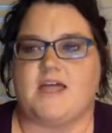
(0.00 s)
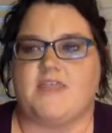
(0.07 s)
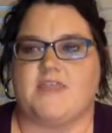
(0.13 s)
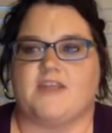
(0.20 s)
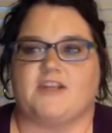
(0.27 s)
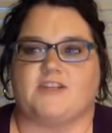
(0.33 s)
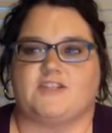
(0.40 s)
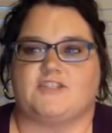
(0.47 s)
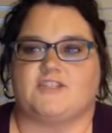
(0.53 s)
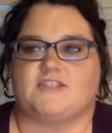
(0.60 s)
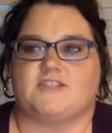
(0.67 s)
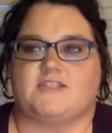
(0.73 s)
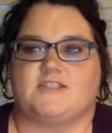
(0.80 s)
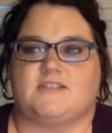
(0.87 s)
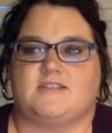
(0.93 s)
There's
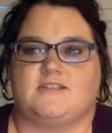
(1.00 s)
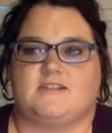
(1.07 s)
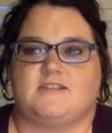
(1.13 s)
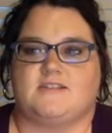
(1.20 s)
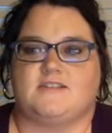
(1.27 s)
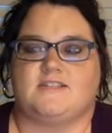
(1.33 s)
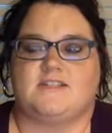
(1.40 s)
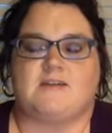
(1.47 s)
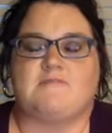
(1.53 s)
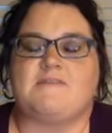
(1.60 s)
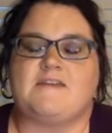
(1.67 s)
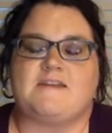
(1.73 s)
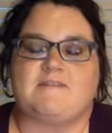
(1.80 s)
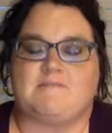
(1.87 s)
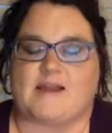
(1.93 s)
just
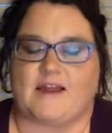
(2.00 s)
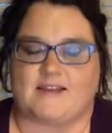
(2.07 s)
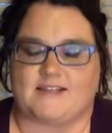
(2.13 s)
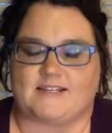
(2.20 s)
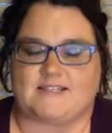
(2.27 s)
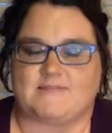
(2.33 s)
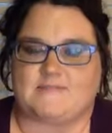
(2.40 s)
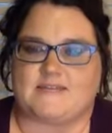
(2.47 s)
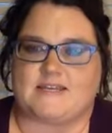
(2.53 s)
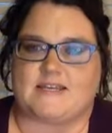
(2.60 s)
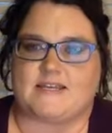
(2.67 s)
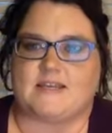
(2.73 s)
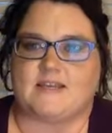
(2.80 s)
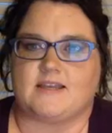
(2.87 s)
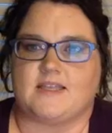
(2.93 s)
something about it to
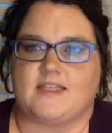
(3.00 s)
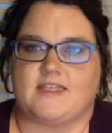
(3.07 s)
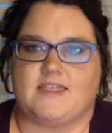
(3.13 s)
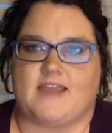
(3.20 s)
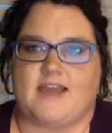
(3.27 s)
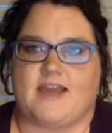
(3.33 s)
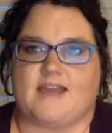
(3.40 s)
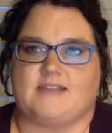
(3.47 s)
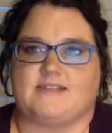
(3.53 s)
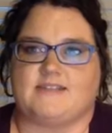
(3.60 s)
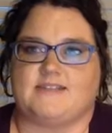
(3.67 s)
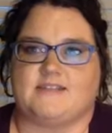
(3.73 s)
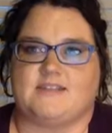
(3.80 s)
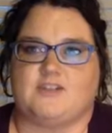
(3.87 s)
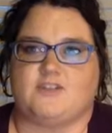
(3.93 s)
me
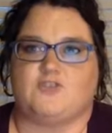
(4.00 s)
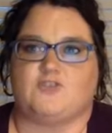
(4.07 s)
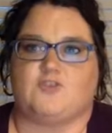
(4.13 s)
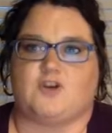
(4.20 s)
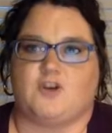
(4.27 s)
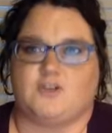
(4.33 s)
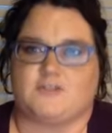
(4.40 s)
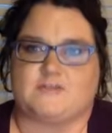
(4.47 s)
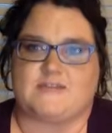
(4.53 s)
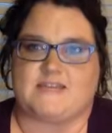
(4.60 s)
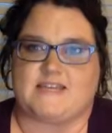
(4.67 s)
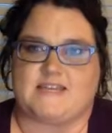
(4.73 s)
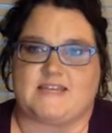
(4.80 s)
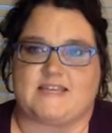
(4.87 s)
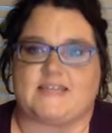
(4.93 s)
that draws me
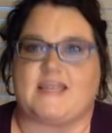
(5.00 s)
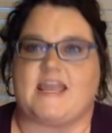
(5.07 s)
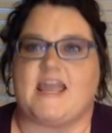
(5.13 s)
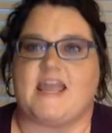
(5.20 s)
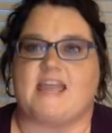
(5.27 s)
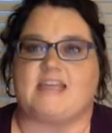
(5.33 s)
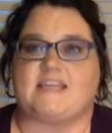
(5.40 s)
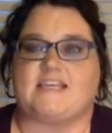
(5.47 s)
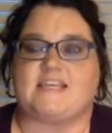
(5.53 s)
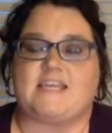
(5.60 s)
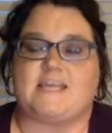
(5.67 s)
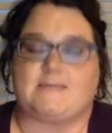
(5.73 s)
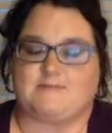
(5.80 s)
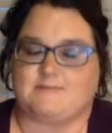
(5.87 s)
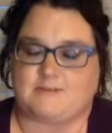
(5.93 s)
in and
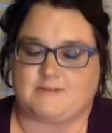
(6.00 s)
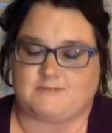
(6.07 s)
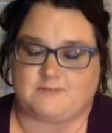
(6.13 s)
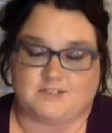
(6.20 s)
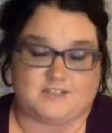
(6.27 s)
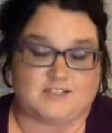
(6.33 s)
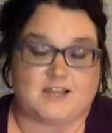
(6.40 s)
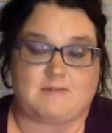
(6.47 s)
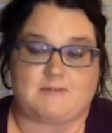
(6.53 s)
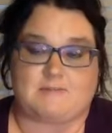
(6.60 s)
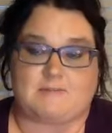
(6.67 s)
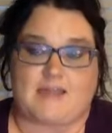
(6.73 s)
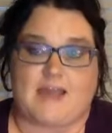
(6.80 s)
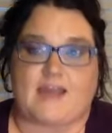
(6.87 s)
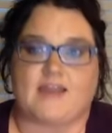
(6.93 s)
keeps me coming
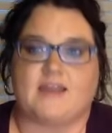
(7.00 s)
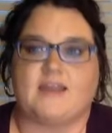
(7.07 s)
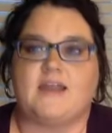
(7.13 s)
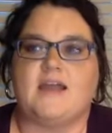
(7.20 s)
back.